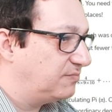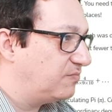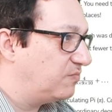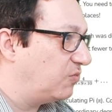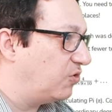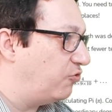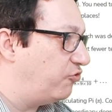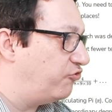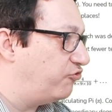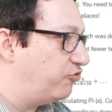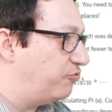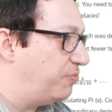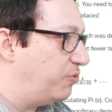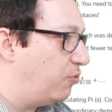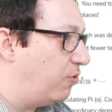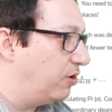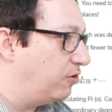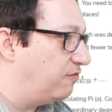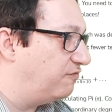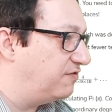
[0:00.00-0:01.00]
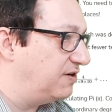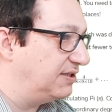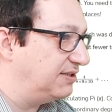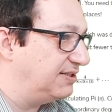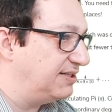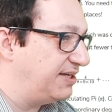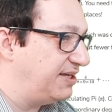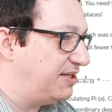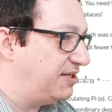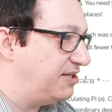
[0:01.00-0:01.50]
which should be 1 over
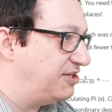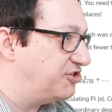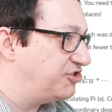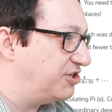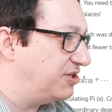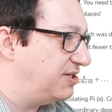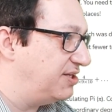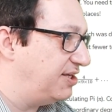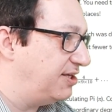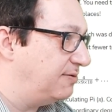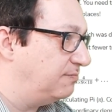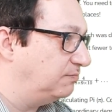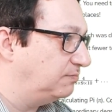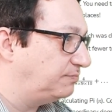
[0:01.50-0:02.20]
3 initially,